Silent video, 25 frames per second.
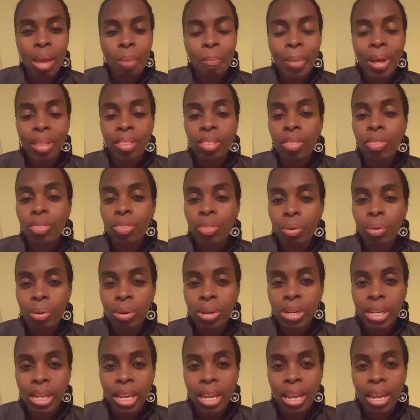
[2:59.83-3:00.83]
By the
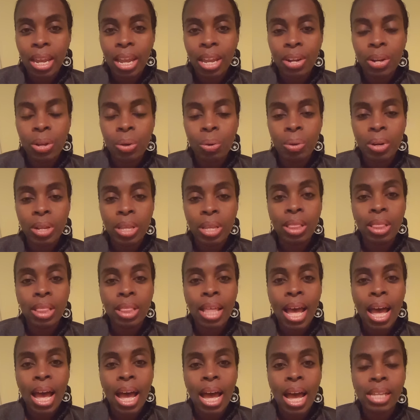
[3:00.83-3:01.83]
3rd day, I noted
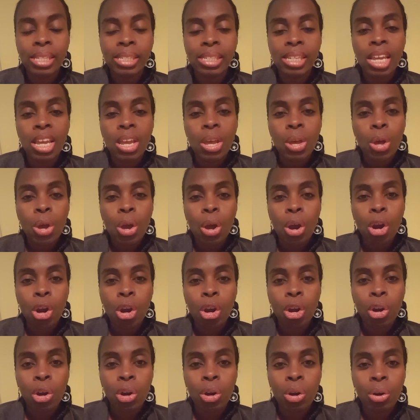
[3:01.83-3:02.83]
that
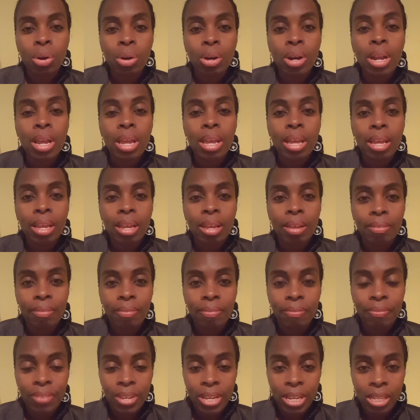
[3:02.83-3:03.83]
her
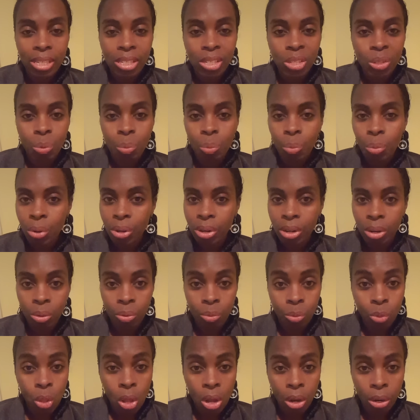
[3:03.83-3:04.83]
feet were
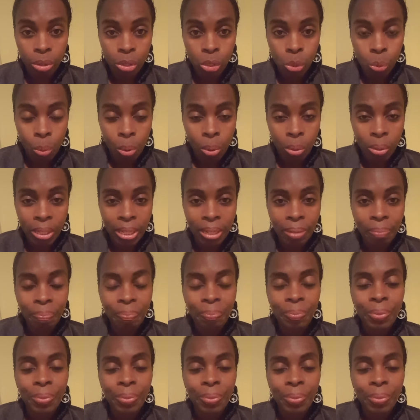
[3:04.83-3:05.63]
no longer swollen.